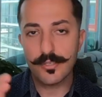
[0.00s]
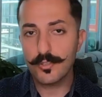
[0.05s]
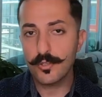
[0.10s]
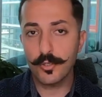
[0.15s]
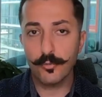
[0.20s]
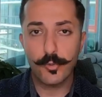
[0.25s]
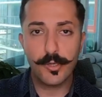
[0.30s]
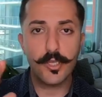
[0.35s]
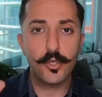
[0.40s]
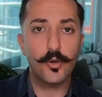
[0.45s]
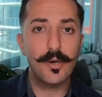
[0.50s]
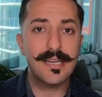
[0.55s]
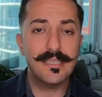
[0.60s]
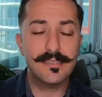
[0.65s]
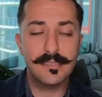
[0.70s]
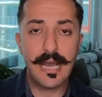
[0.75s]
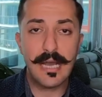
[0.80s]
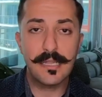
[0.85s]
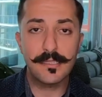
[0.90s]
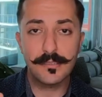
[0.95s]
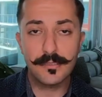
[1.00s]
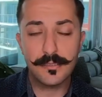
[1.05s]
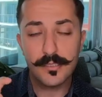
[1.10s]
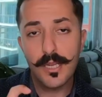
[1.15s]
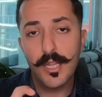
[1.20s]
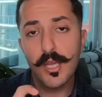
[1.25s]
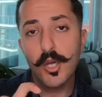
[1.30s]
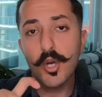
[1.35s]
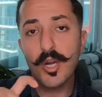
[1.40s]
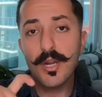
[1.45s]
So you want to go at $1,
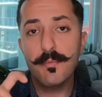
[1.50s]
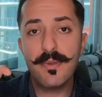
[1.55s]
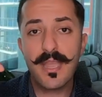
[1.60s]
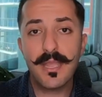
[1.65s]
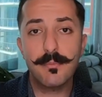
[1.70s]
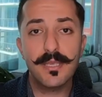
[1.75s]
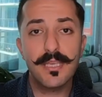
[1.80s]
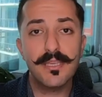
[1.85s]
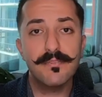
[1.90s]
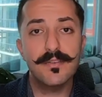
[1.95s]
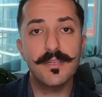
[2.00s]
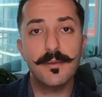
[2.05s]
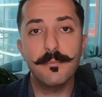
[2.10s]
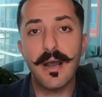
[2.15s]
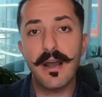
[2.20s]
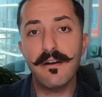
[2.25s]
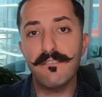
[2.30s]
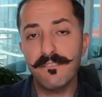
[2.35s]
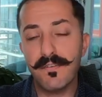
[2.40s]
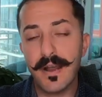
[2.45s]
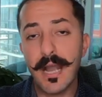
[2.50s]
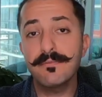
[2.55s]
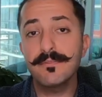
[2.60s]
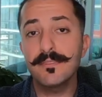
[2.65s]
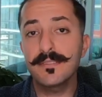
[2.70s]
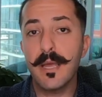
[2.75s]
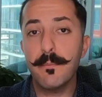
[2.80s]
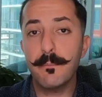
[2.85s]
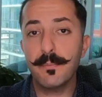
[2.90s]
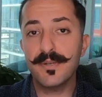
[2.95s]
or maybe even about 5
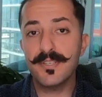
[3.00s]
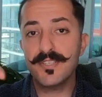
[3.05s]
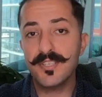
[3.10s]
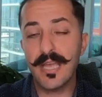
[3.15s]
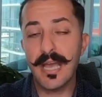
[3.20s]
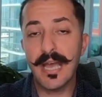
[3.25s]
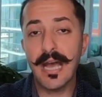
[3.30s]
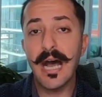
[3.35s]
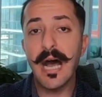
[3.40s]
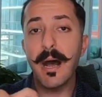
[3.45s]
to 10%